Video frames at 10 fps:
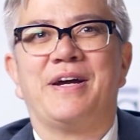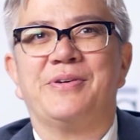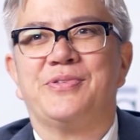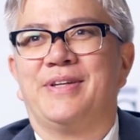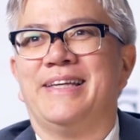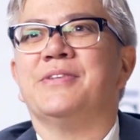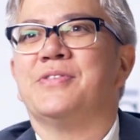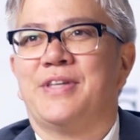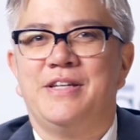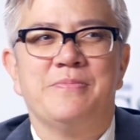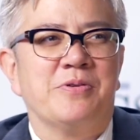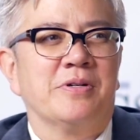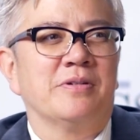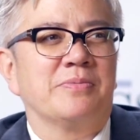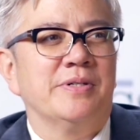housing is
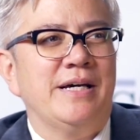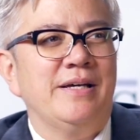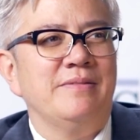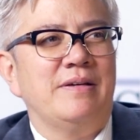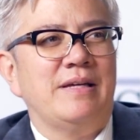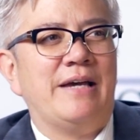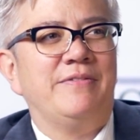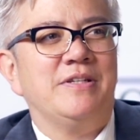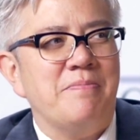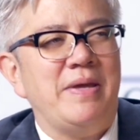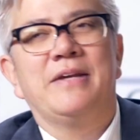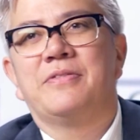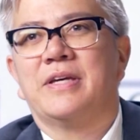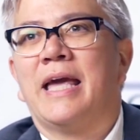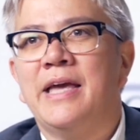anymore. We're not having to make
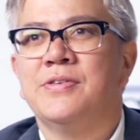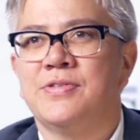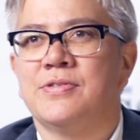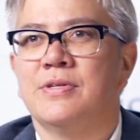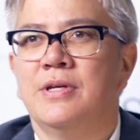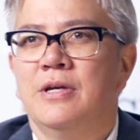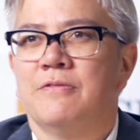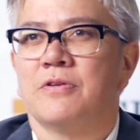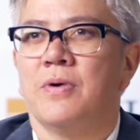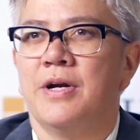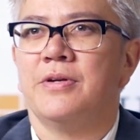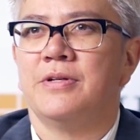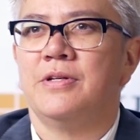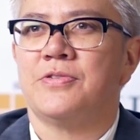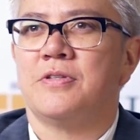the case for why there
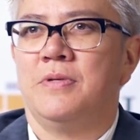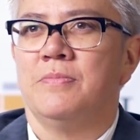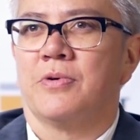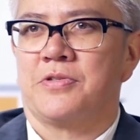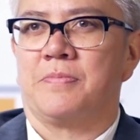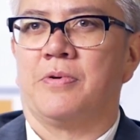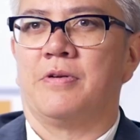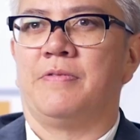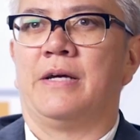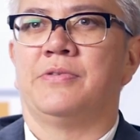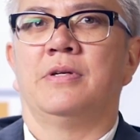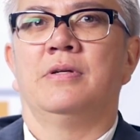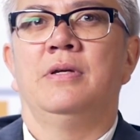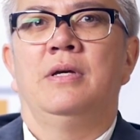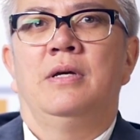needs to be more supportive
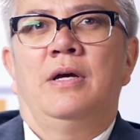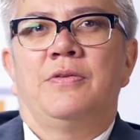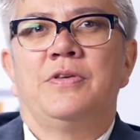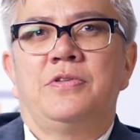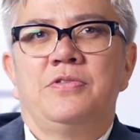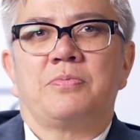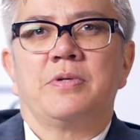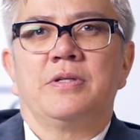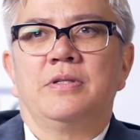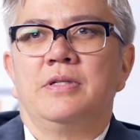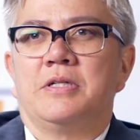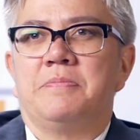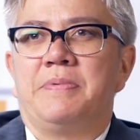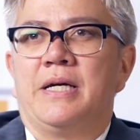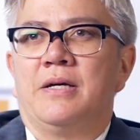housing. This is really
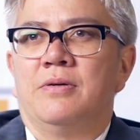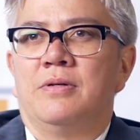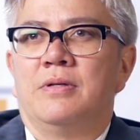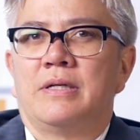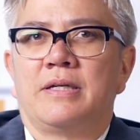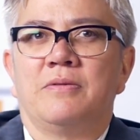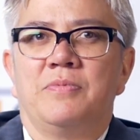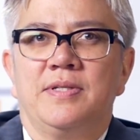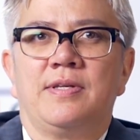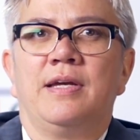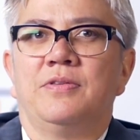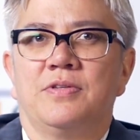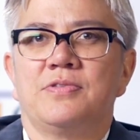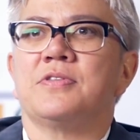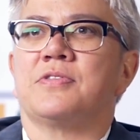about, can we take
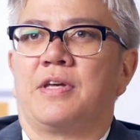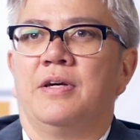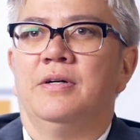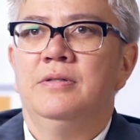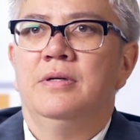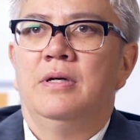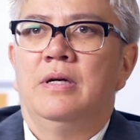this to scale